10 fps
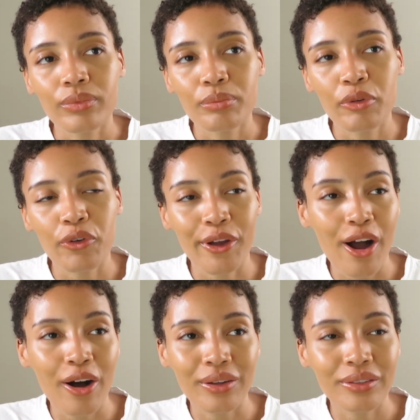Before
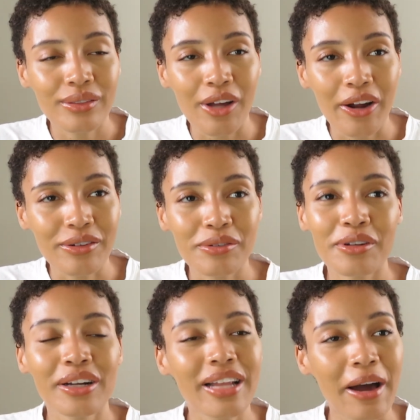y'all start
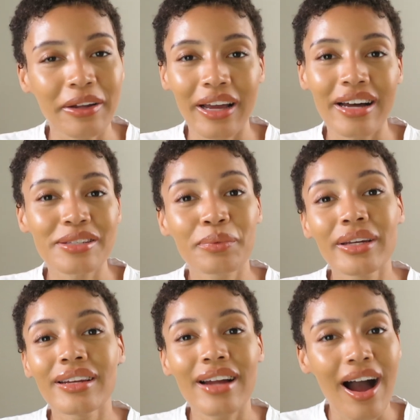clowning us, we
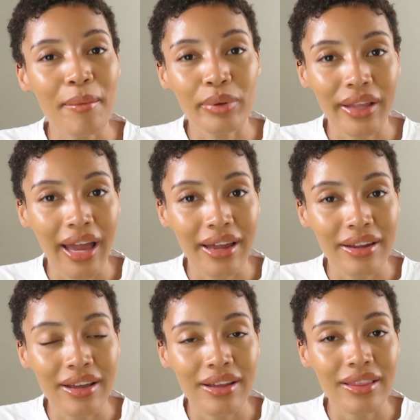did not plan
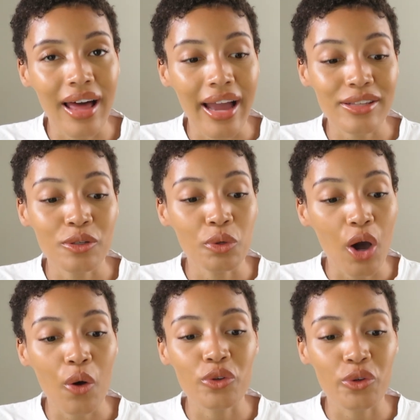like to
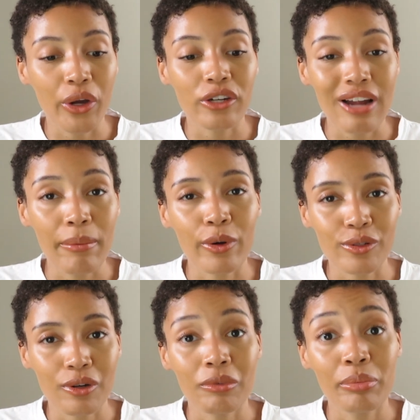go during a tropical
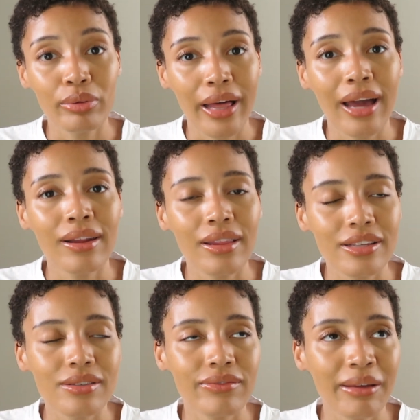storm. We planned
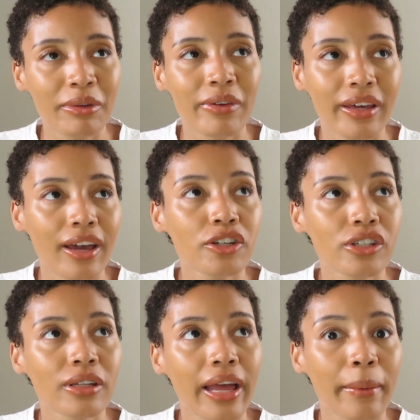this family vacation
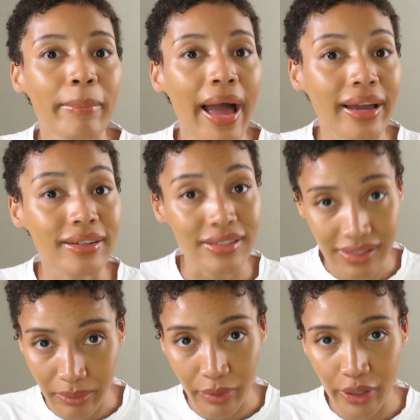like back in
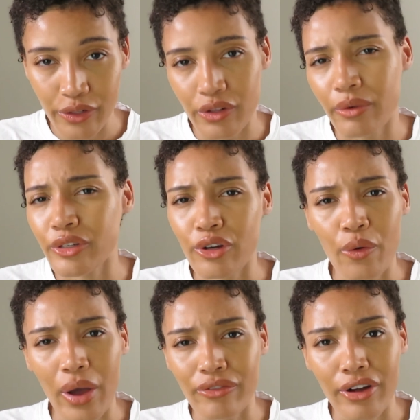December, so there was no
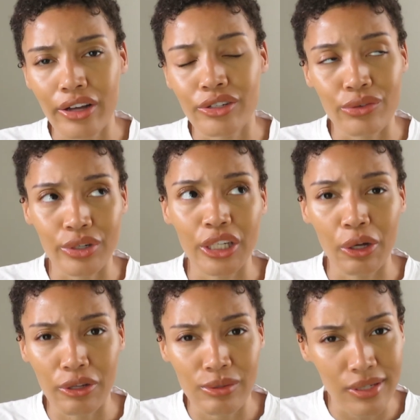way for us to really know
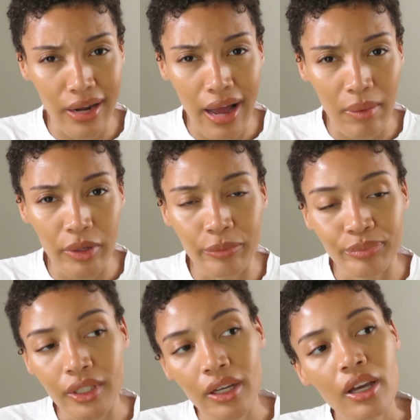this was gonna happen.
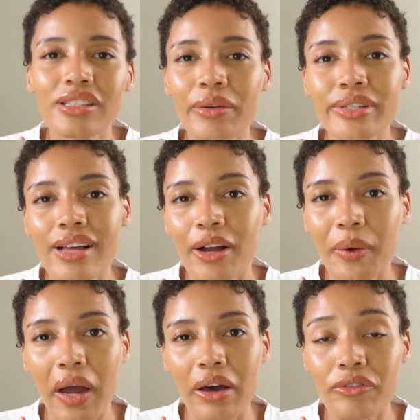So there was a lot
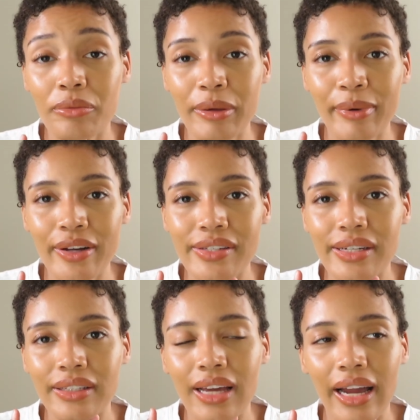going on for me
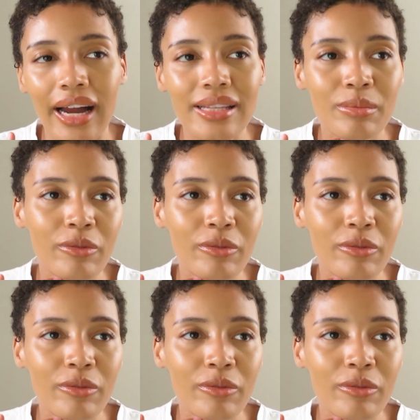personally. I got some